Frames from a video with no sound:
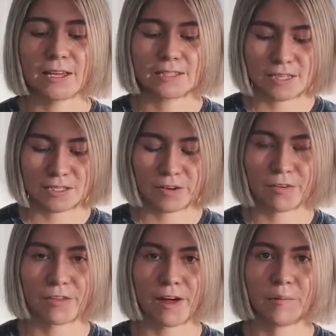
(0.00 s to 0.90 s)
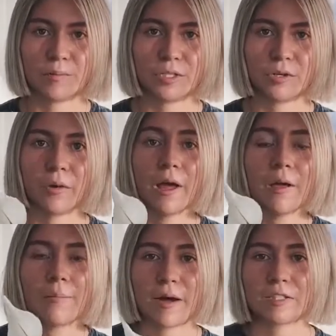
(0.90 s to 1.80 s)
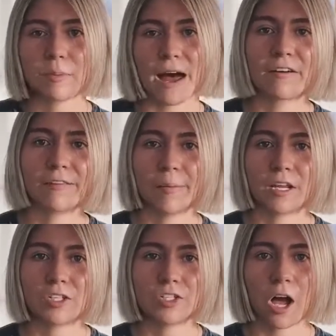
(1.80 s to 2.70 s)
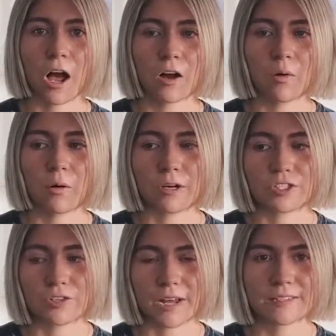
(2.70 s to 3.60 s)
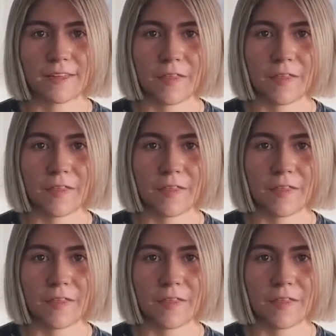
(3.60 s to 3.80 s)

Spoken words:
It's easier for them to bounce back from any shock or stress that they